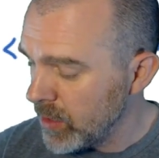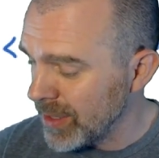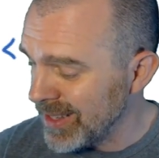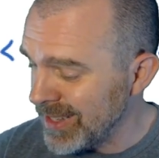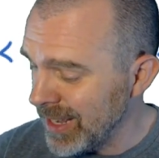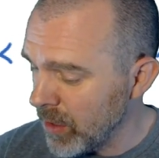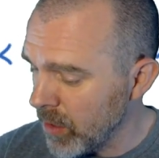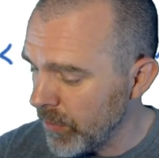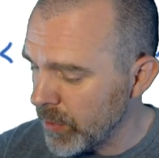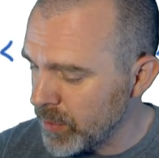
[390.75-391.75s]
So this is the
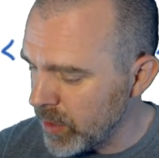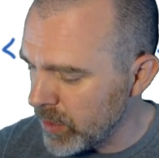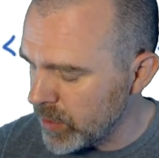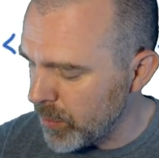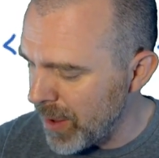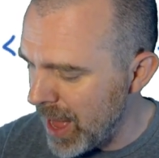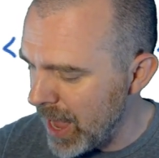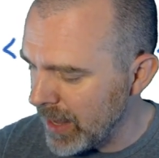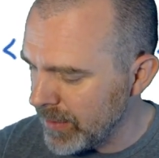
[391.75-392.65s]
integral from 0 to 2 pi